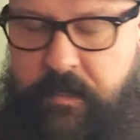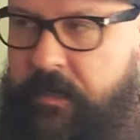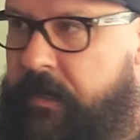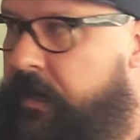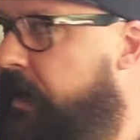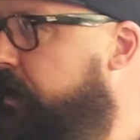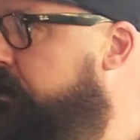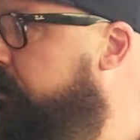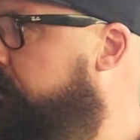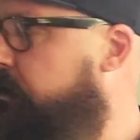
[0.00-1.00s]
and I
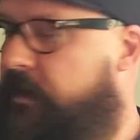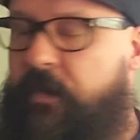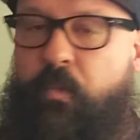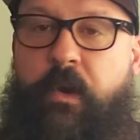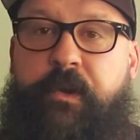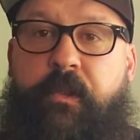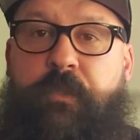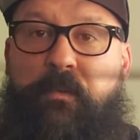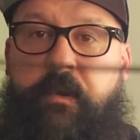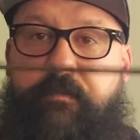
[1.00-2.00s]
cut 1 to
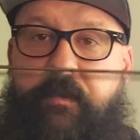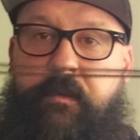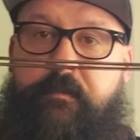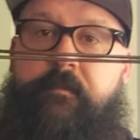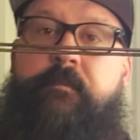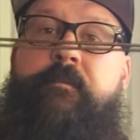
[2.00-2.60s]
3 feet,